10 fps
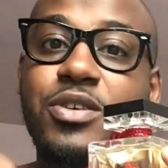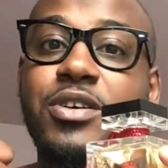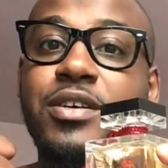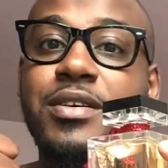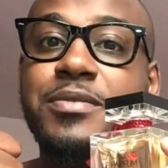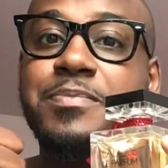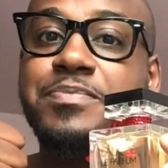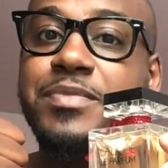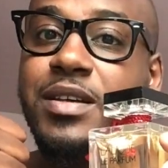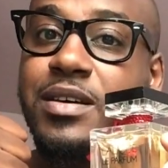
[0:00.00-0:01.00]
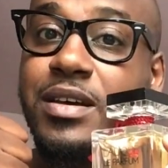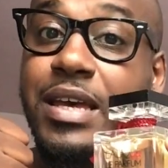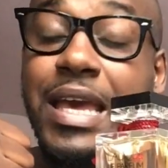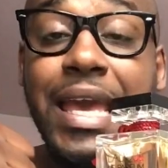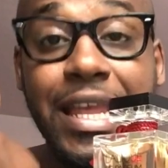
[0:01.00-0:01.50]
are uh,
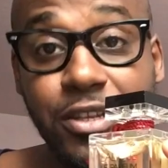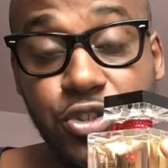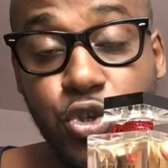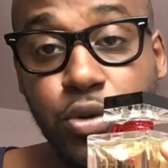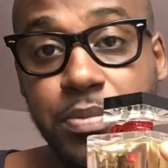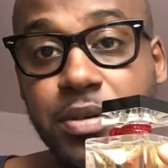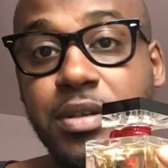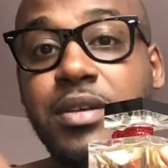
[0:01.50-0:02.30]
heliotrope,